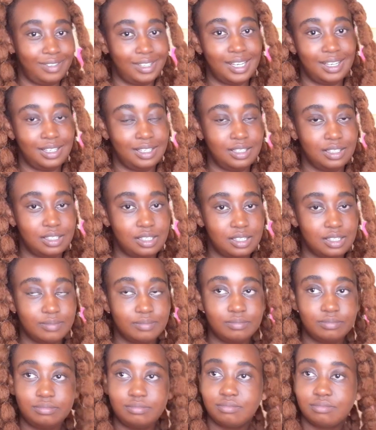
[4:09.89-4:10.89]
done it.
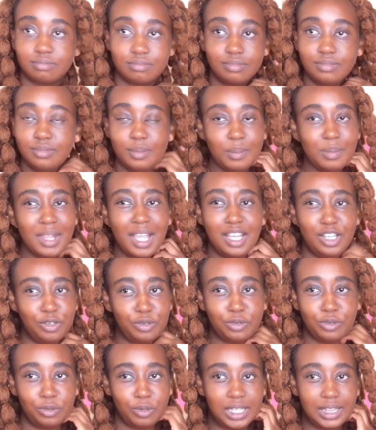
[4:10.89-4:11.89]
I do
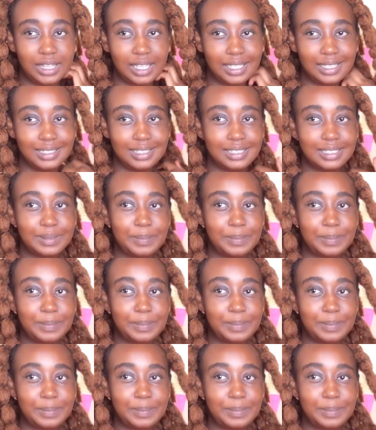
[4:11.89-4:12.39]
not want that.